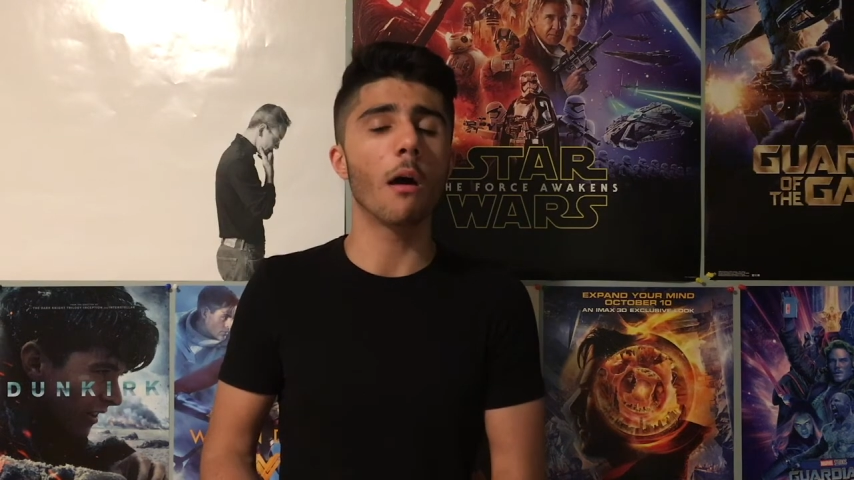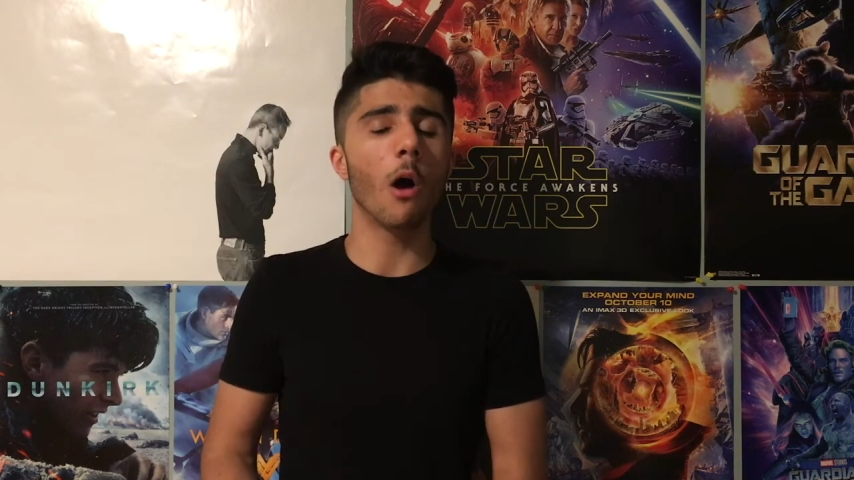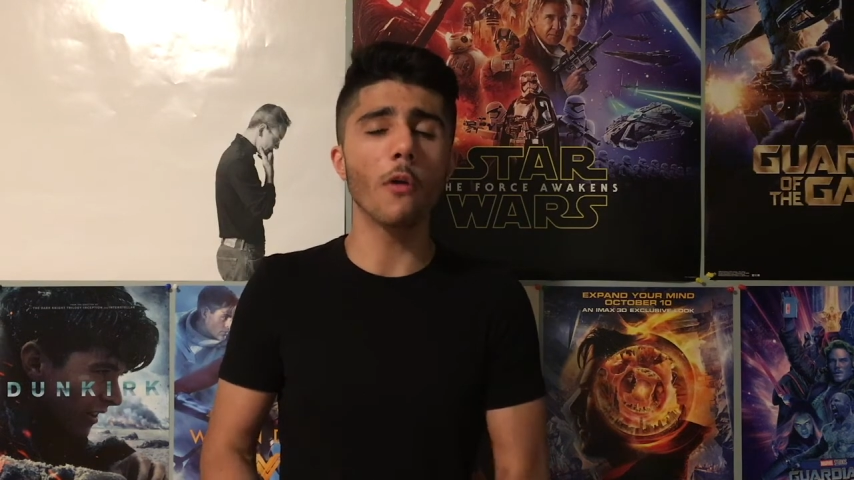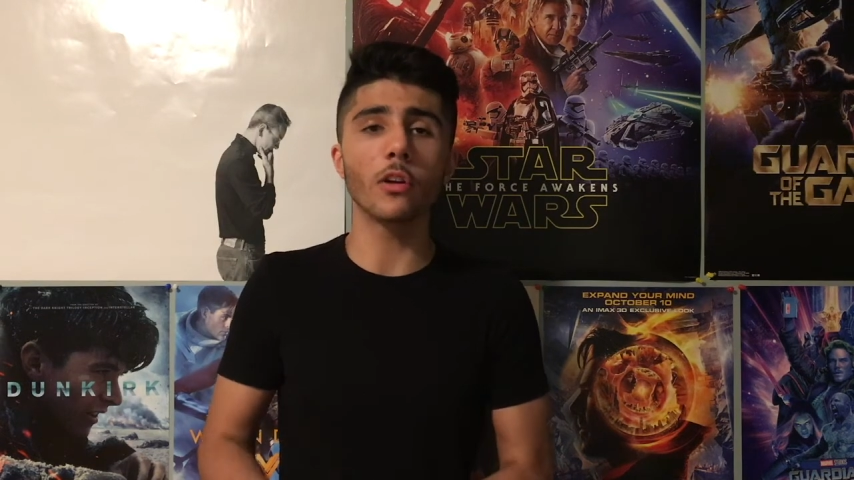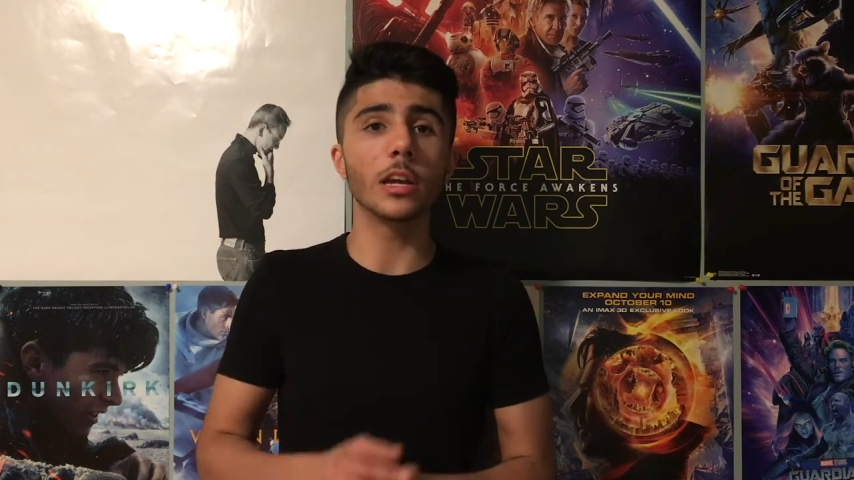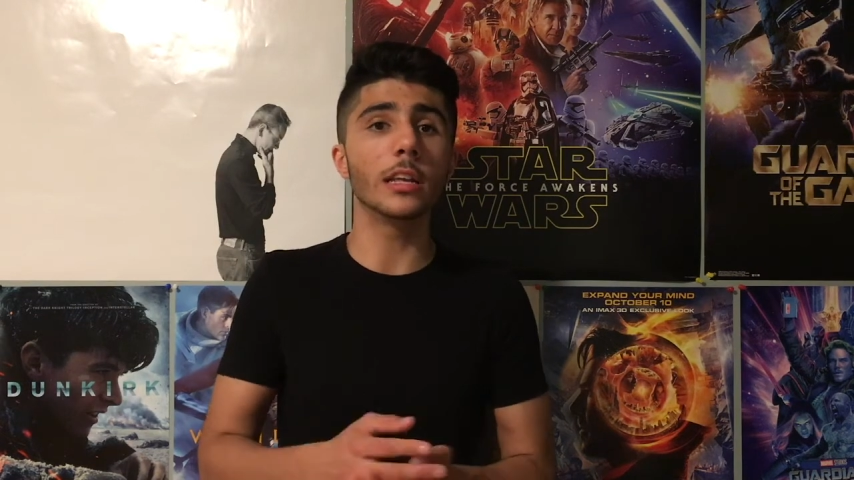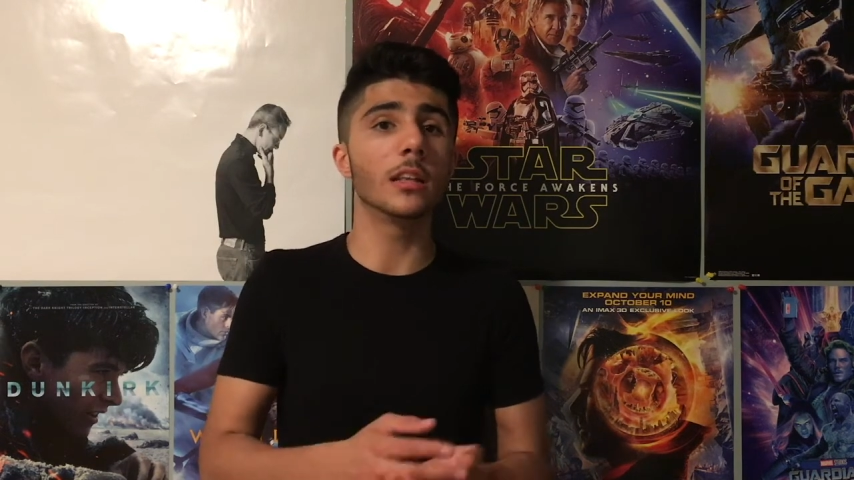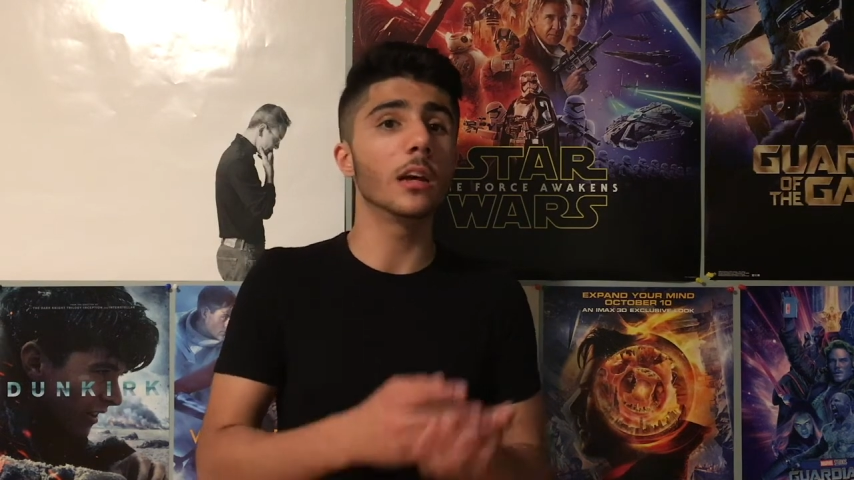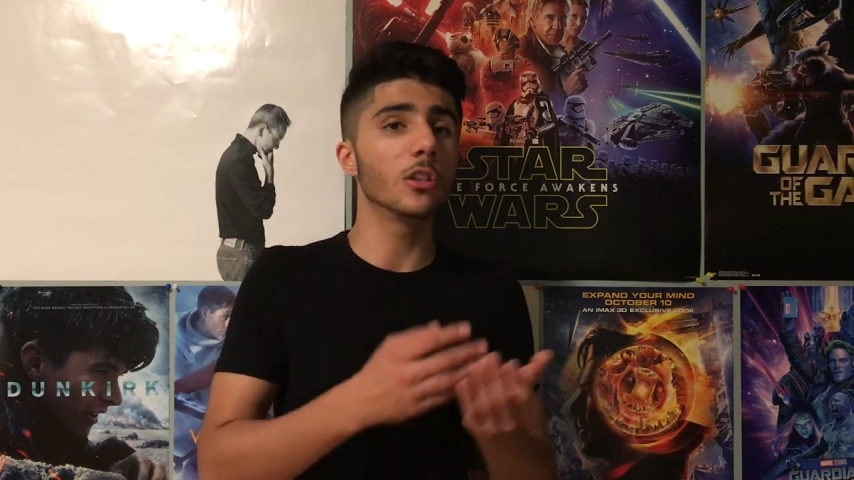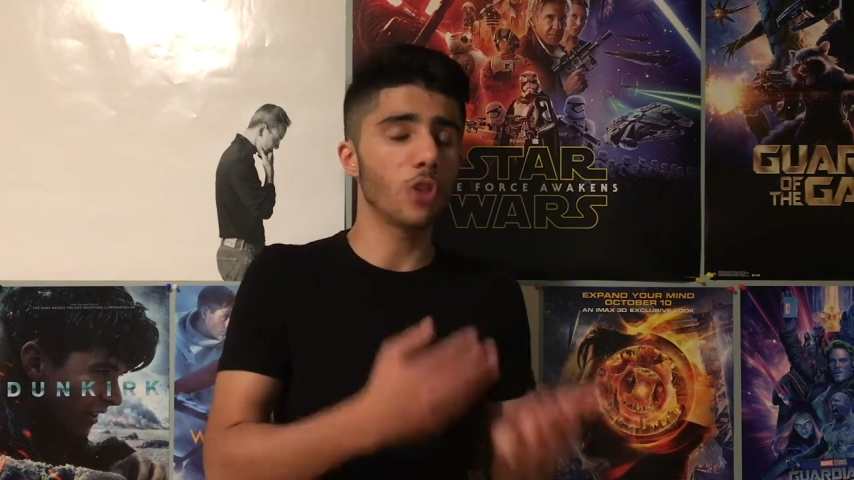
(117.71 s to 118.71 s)
However,
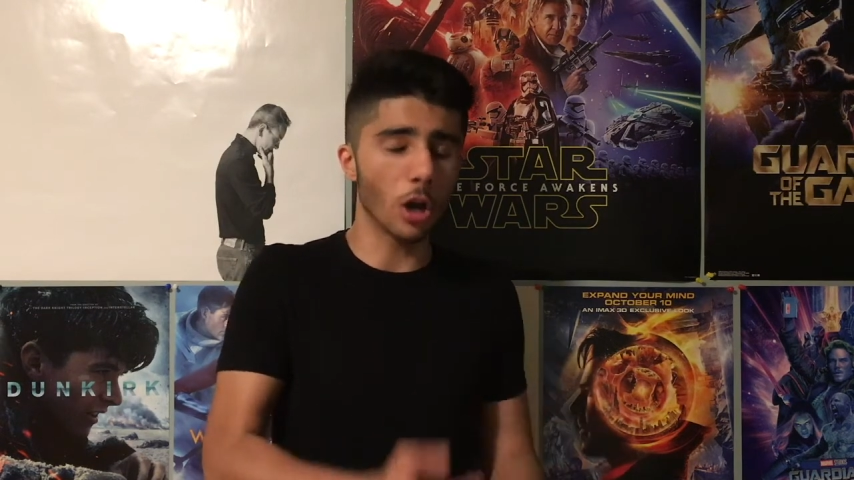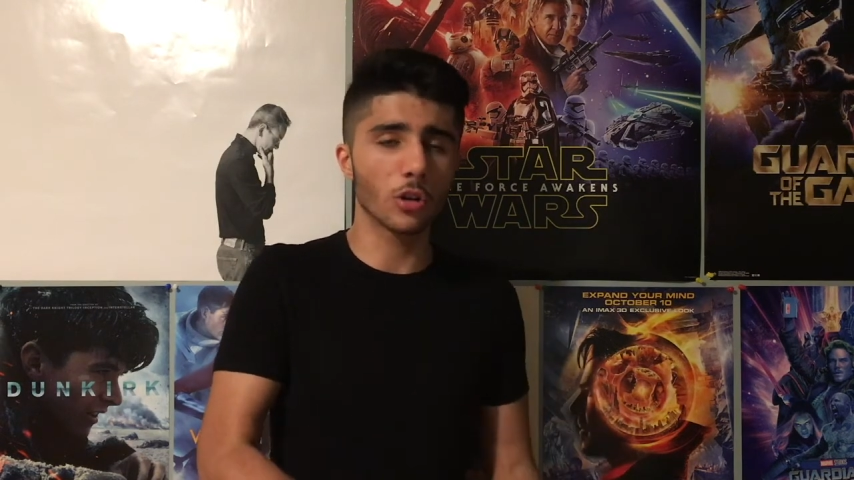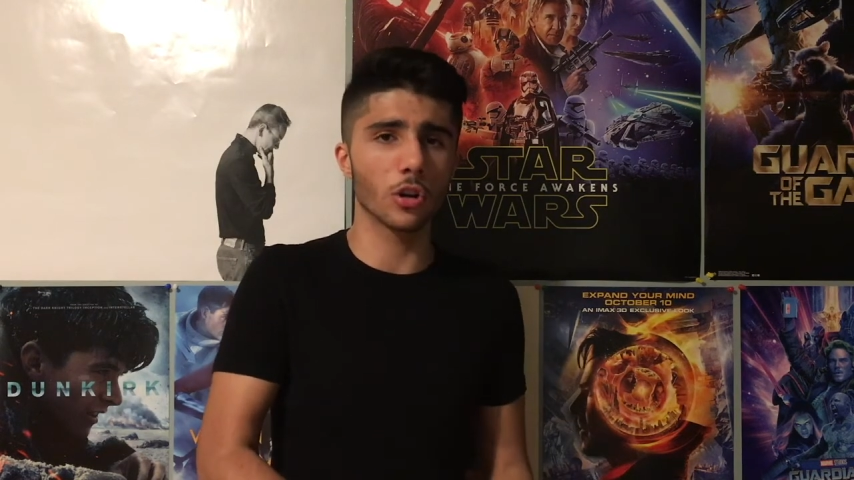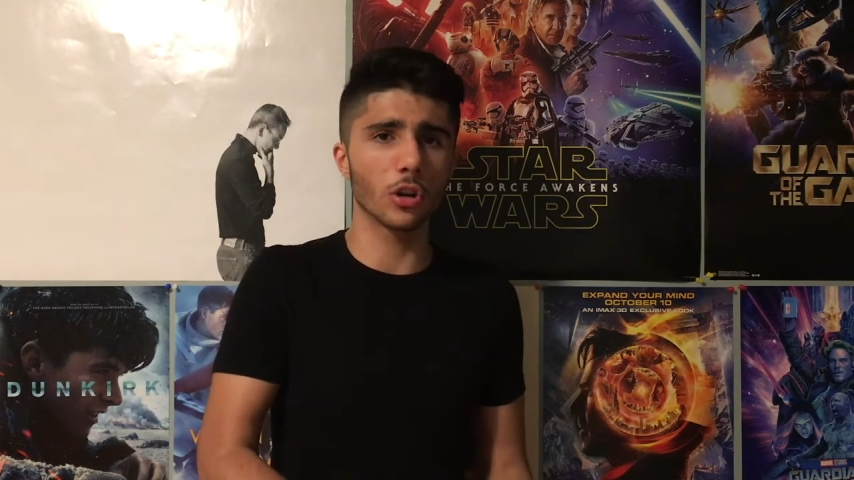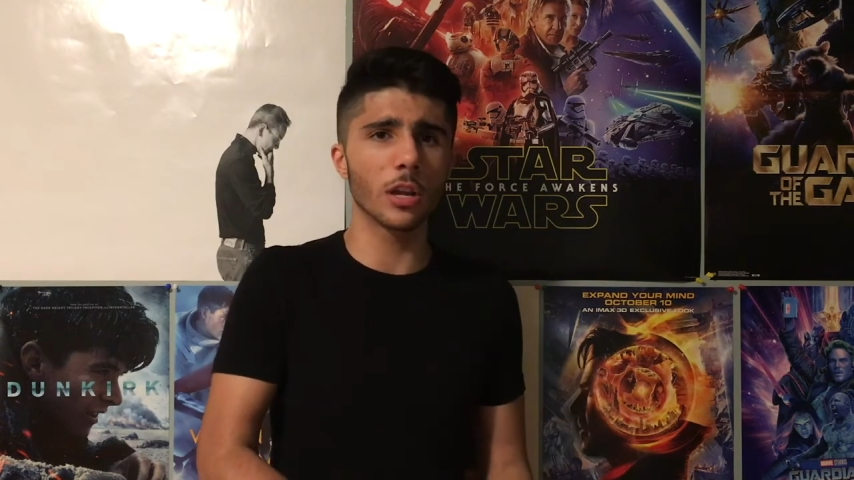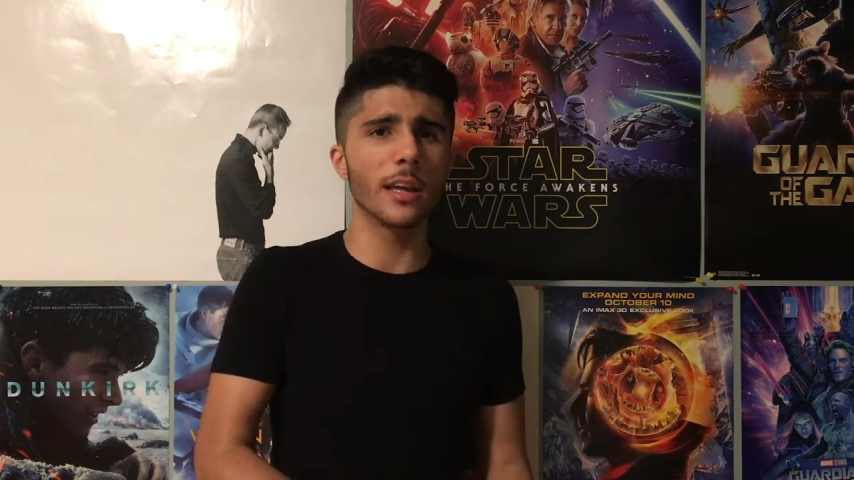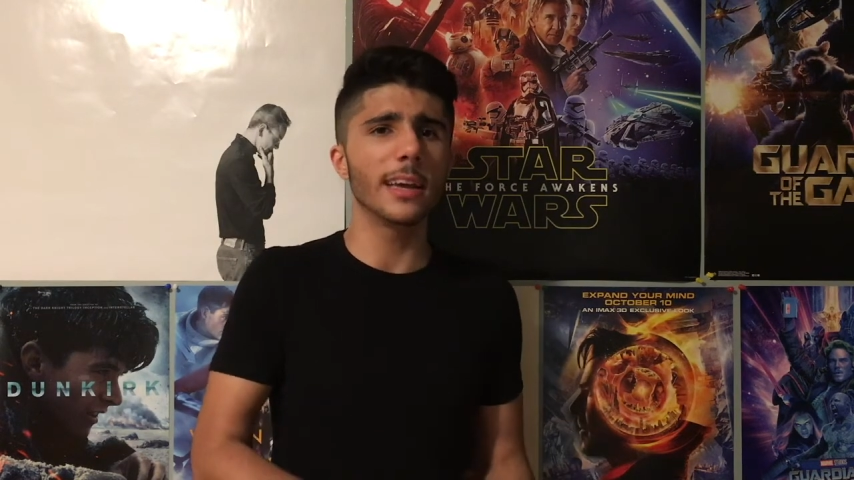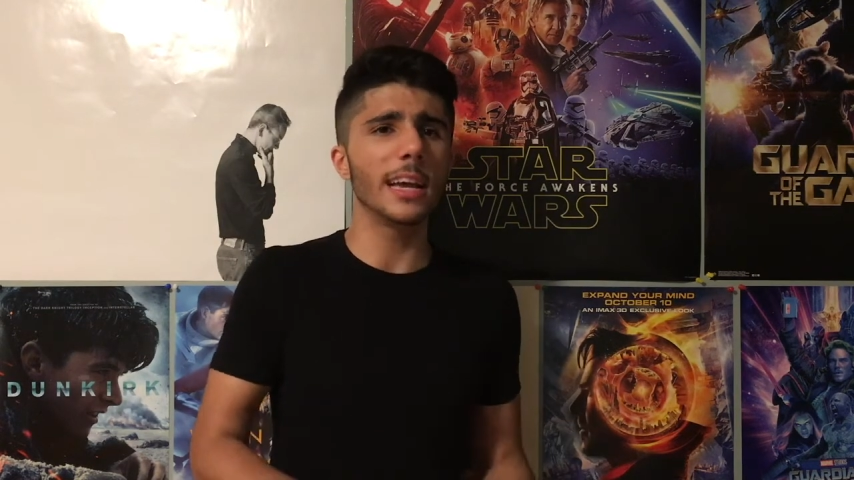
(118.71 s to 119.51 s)
in Dunkirk,